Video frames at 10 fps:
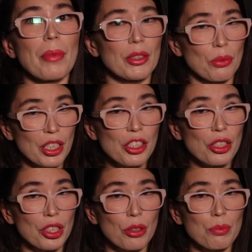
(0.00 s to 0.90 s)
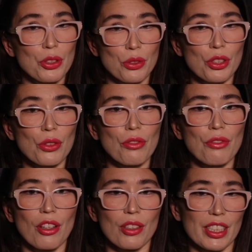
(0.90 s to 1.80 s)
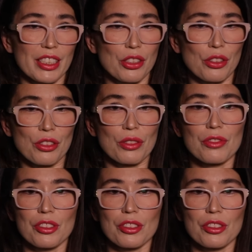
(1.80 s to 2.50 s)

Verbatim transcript: But which group do you fall into?